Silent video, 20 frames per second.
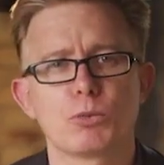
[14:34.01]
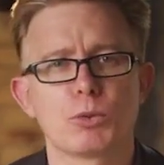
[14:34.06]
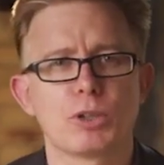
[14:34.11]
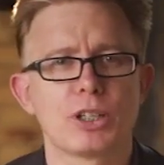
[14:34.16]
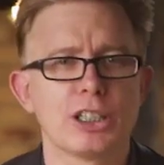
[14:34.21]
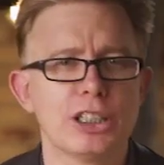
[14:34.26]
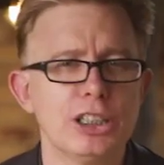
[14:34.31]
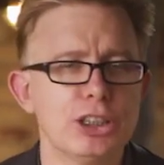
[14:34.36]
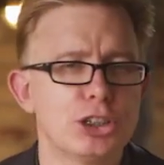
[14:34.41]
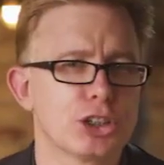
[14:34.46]

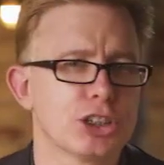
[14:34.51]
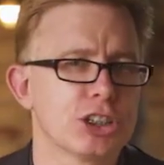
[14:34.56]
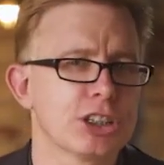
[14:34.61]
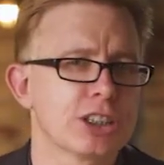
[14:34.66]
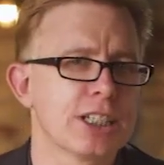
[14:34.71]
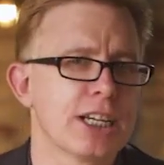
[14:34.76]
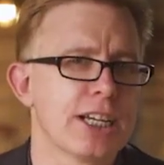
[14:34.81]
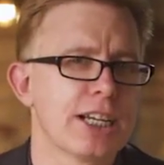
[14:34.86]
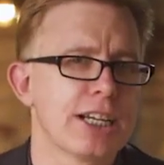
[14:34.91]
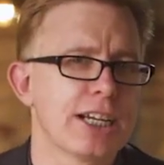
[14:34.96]

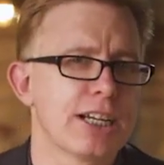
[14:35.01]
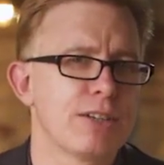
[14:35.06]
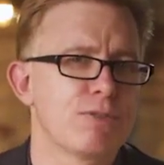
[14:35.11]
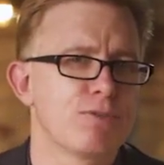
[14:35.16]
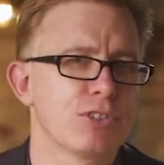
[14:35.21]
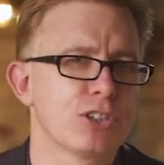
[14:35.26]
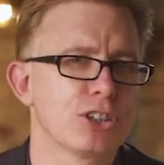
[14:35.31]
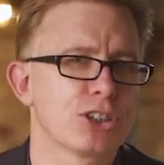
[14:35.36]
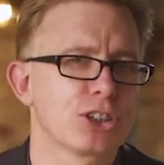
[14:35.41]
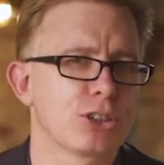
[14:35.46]
religious and
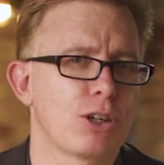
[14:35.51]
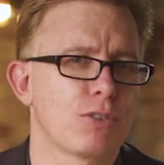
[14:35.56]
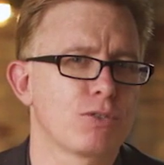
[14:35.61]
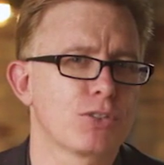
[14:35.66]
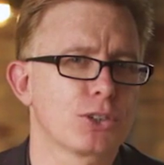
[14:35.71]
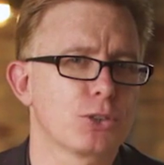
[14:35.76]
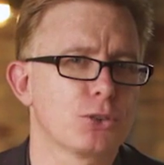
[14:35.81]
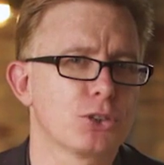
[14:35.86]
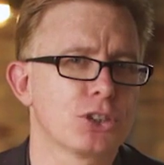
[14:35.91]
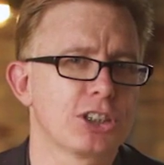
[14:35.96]

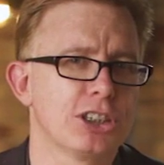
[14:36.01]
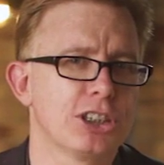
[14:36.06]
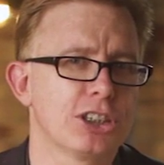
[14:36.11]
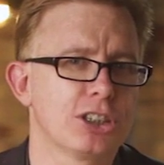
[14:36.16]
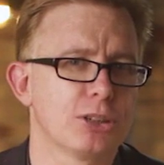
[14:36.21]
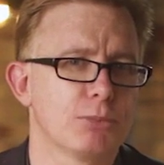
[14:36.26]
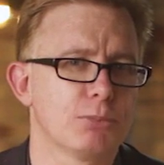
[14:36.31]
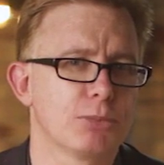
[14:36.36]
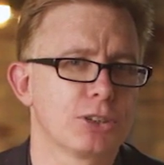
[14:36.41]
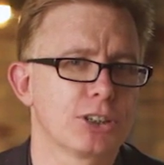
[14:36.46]
philosophical
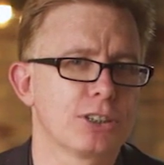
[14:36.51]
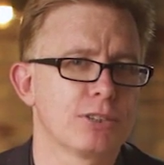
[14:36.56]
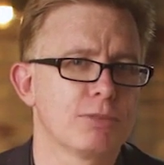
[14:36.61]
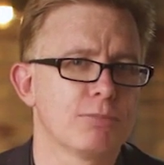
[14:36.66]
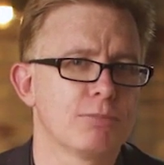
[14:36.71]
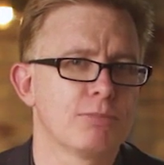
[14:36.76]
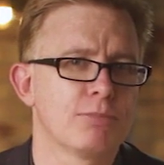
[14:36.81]
systems.